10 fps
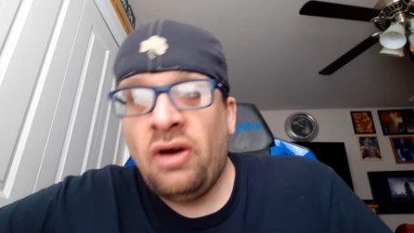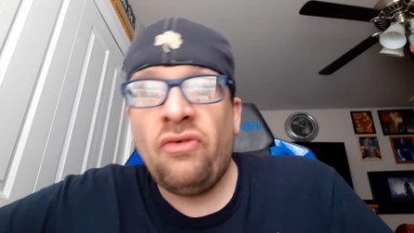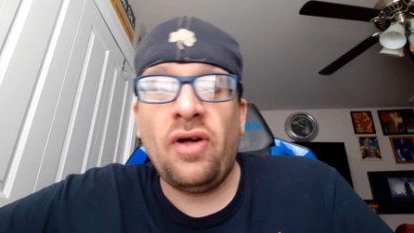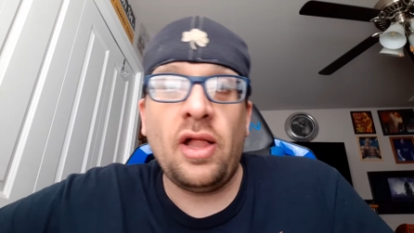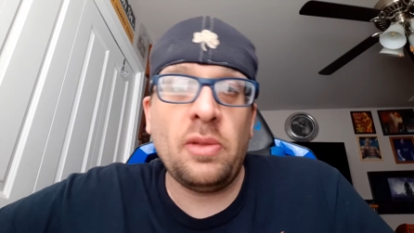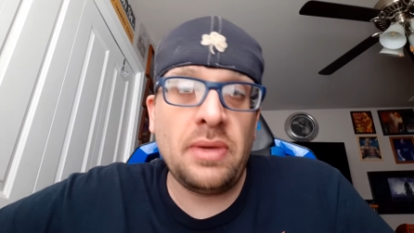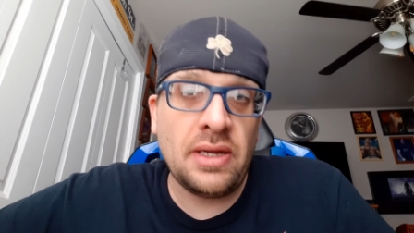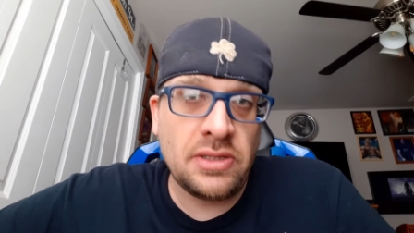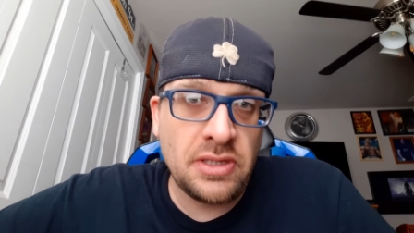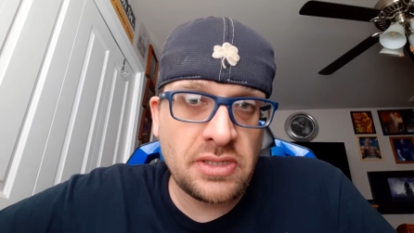Follow me
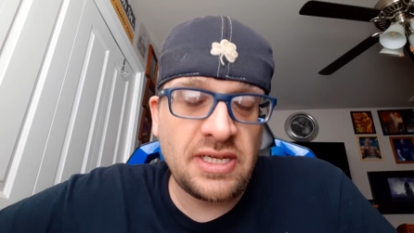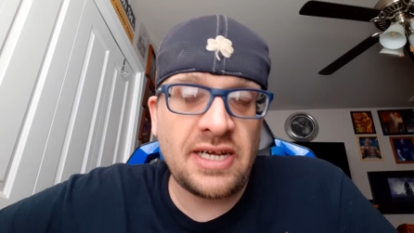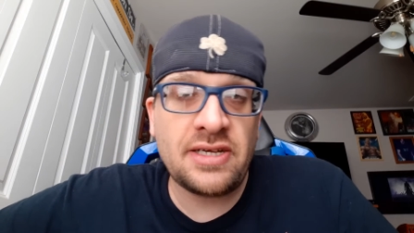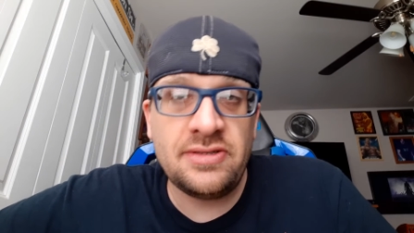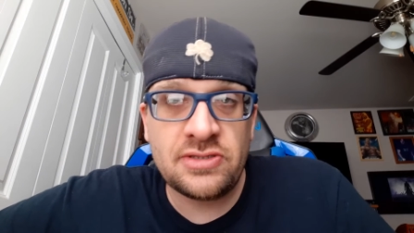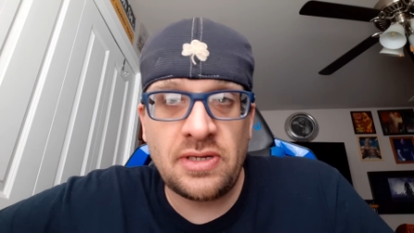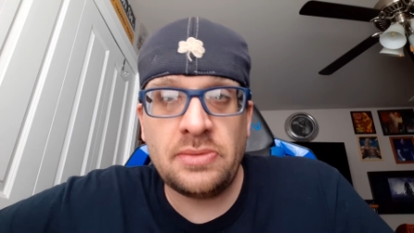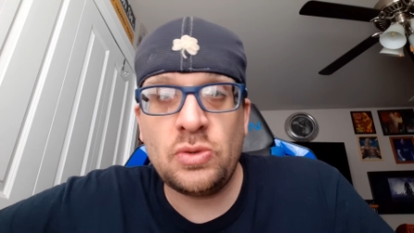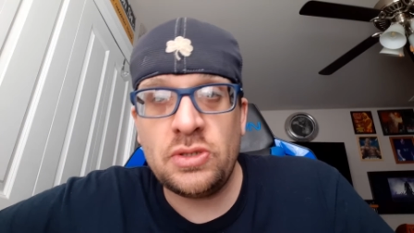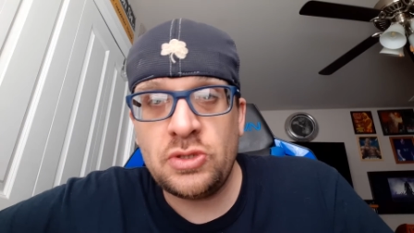on TikTok,
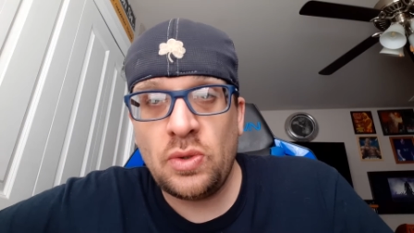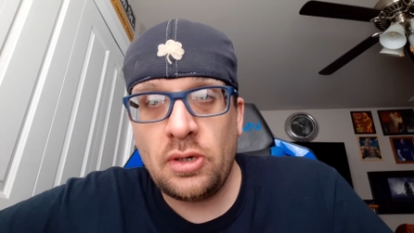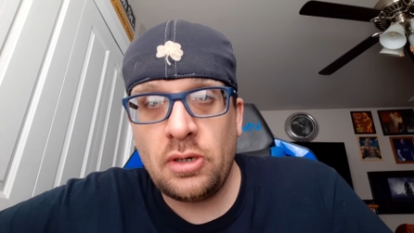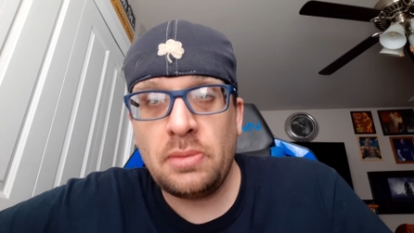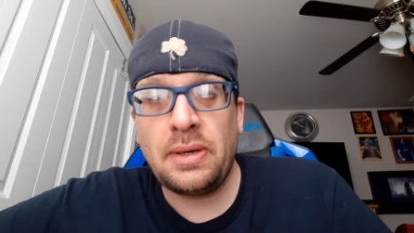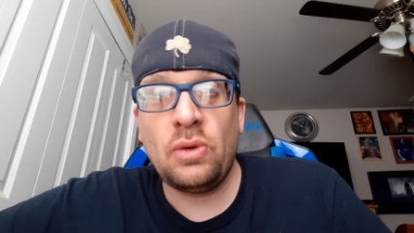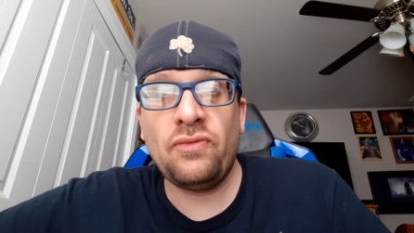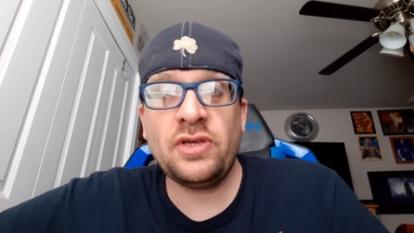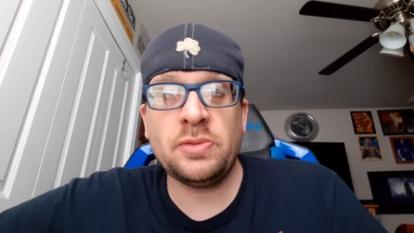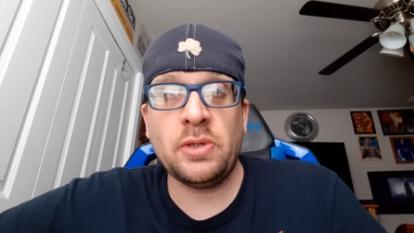Instagram, Twitch, Twitter, my own
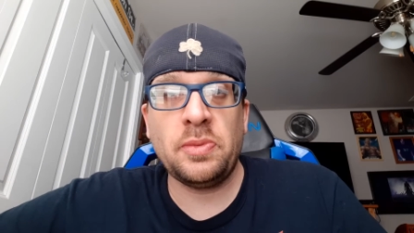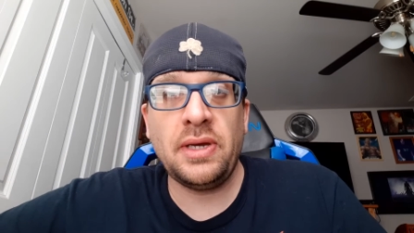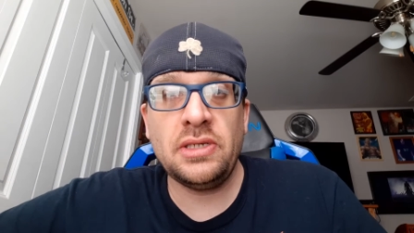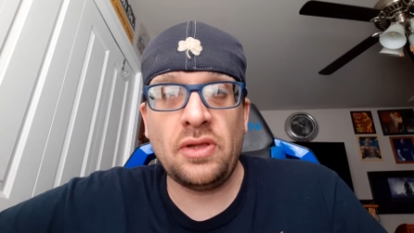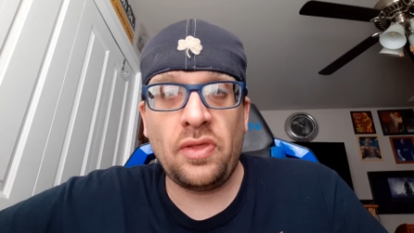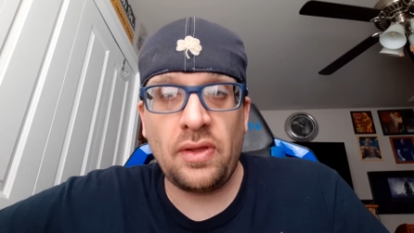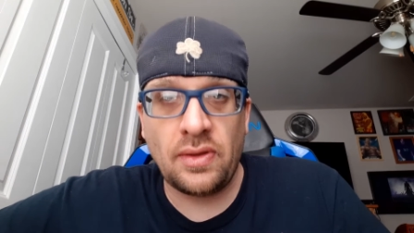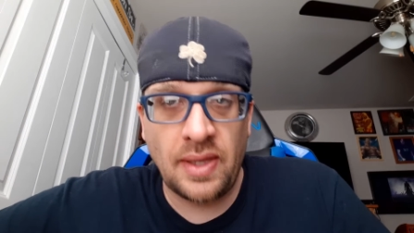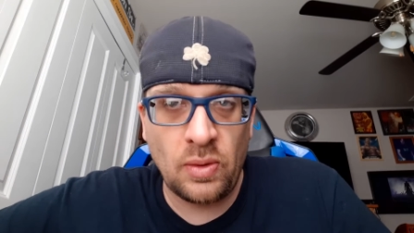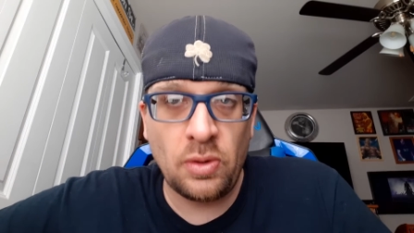Facebook page. The
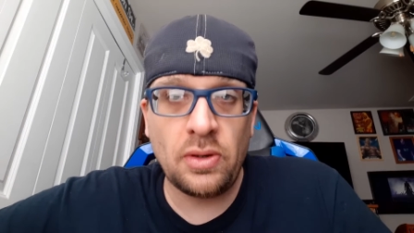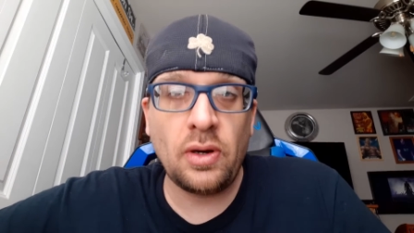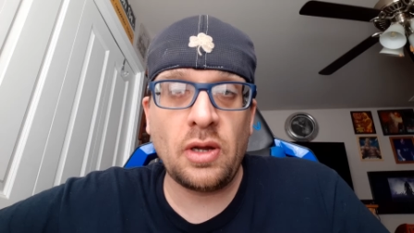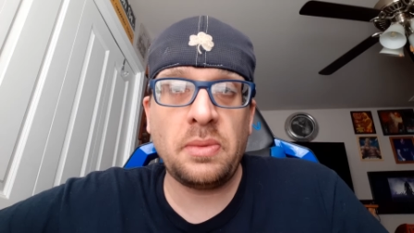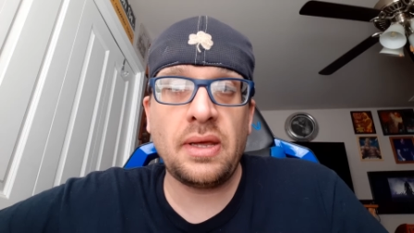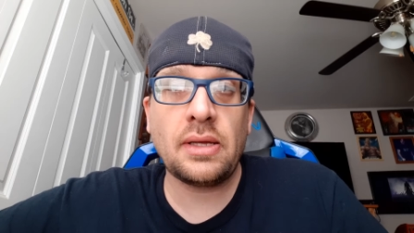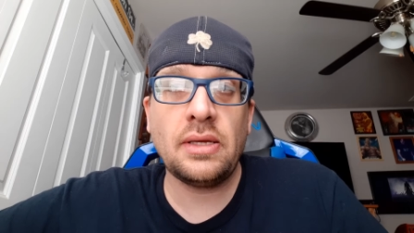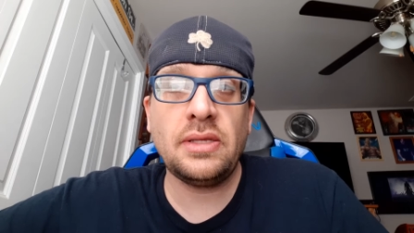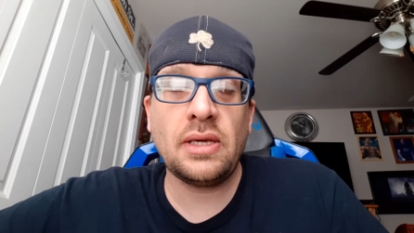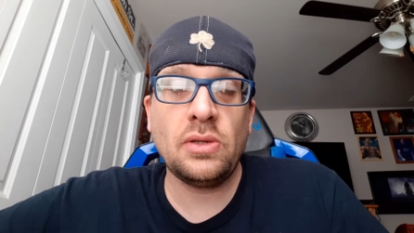link will
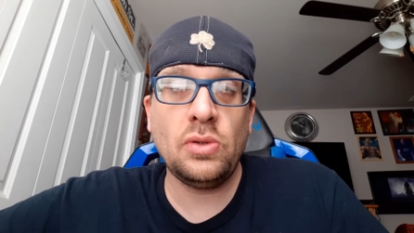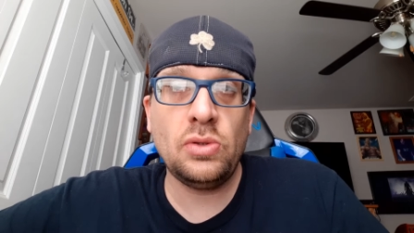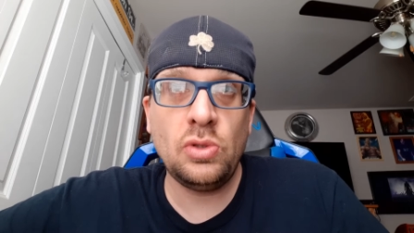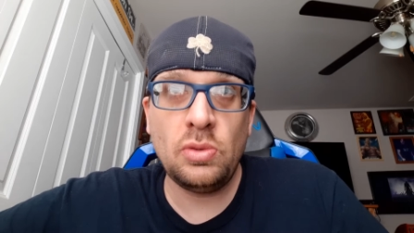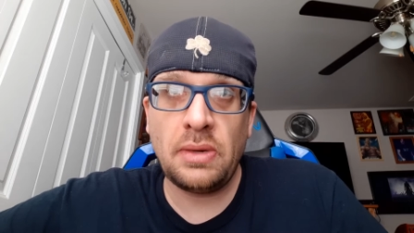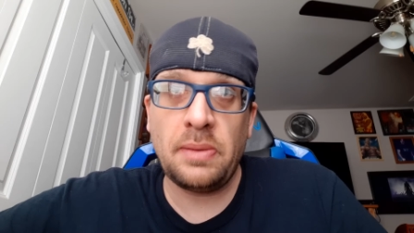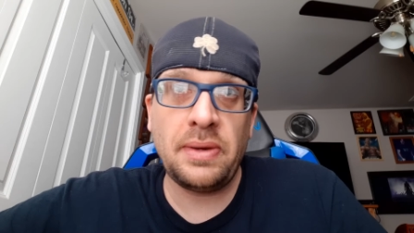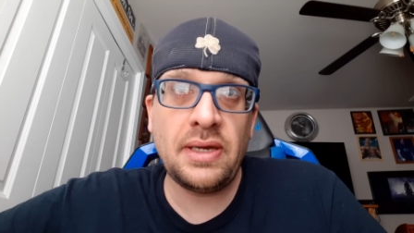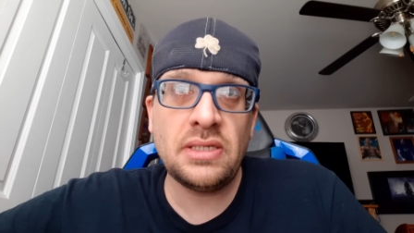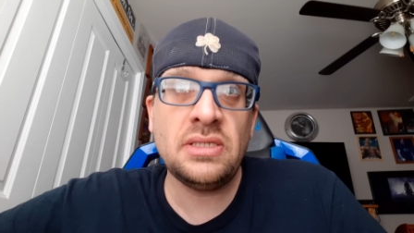automatically take you to my
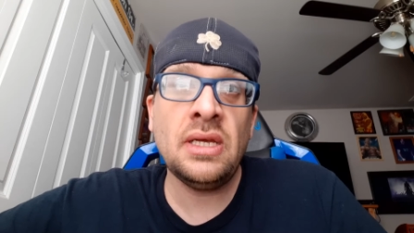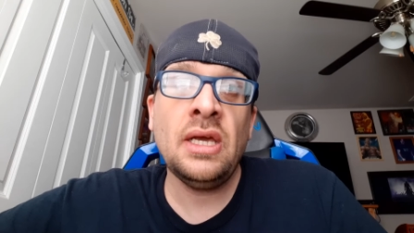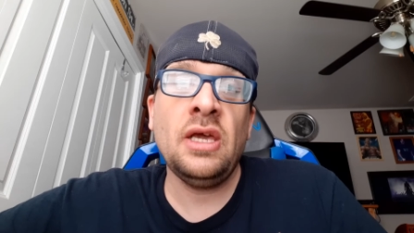page.